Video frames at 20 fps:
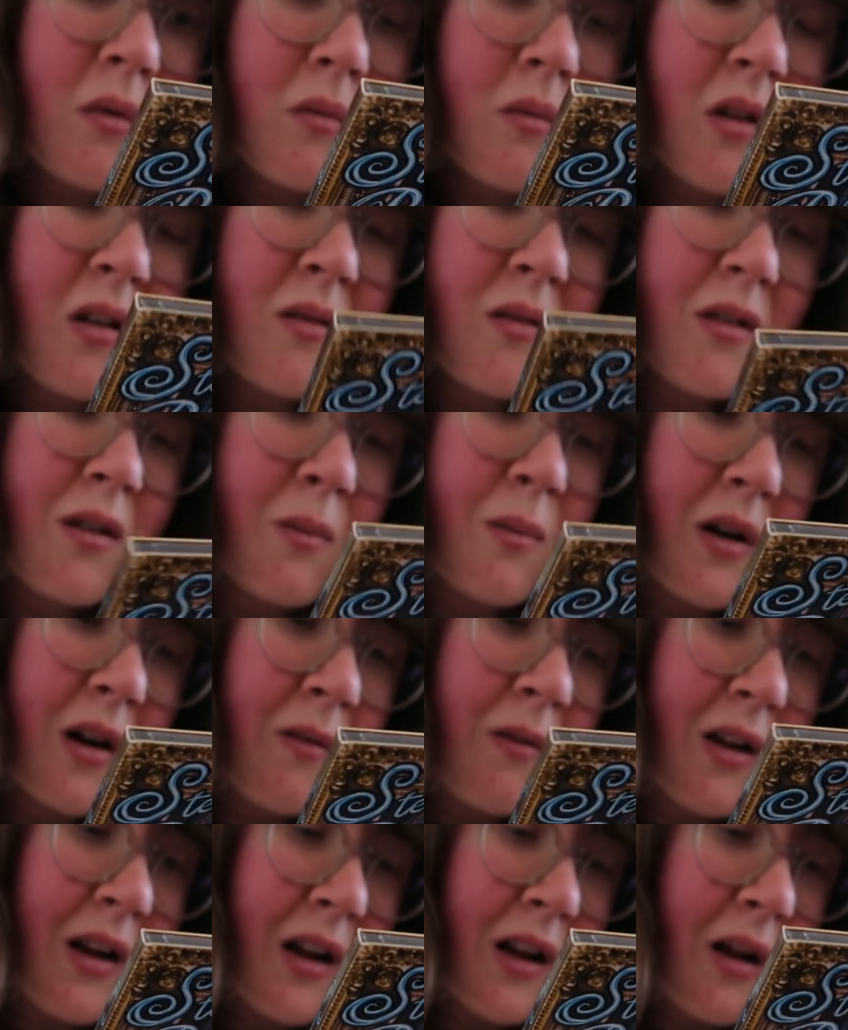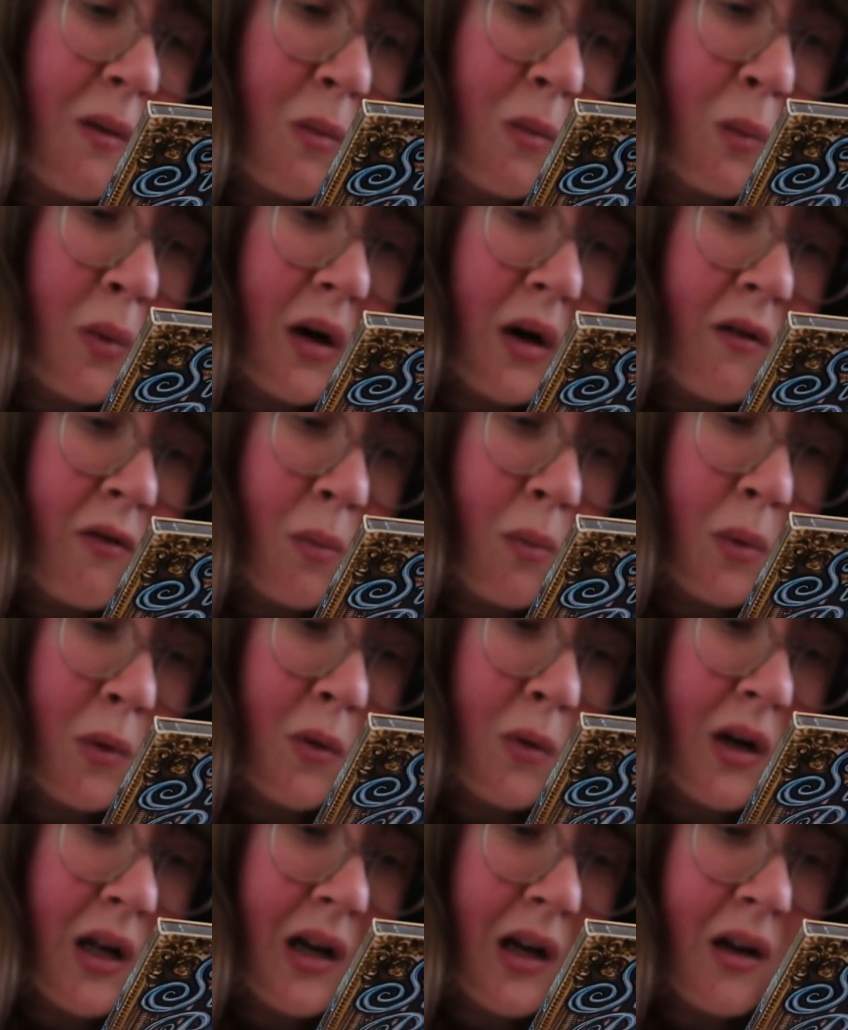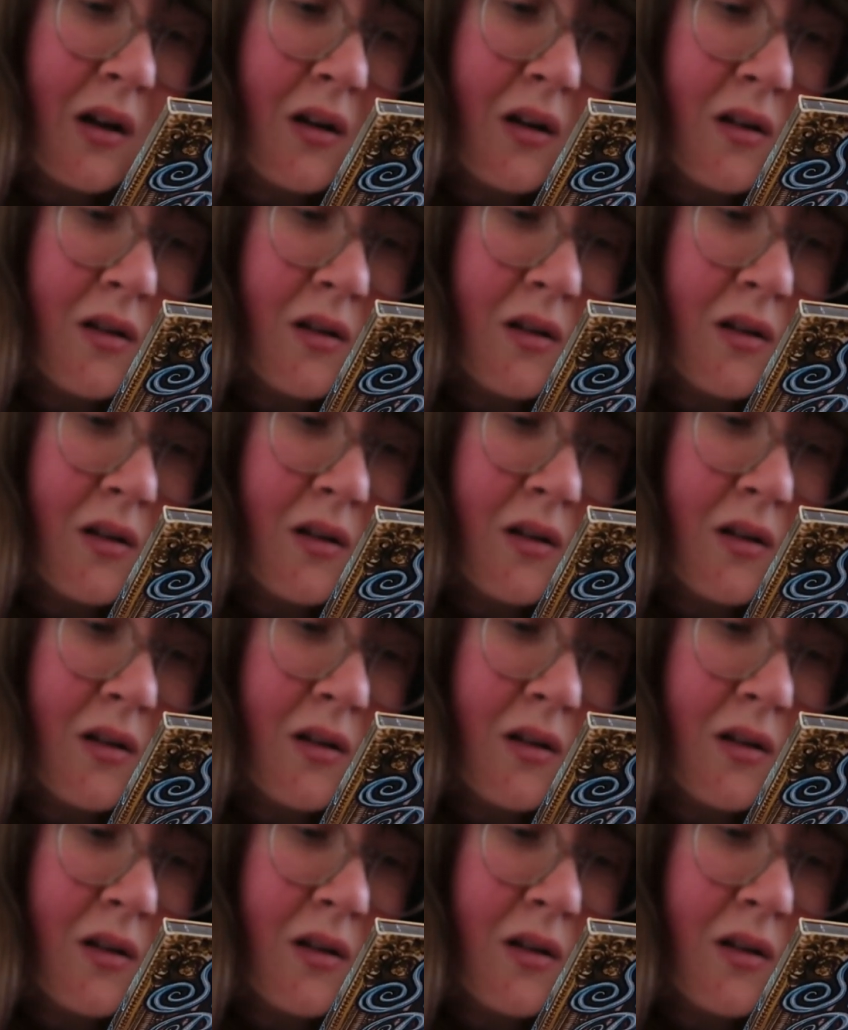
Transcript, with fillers: Oh no, but I really like the paper boarding.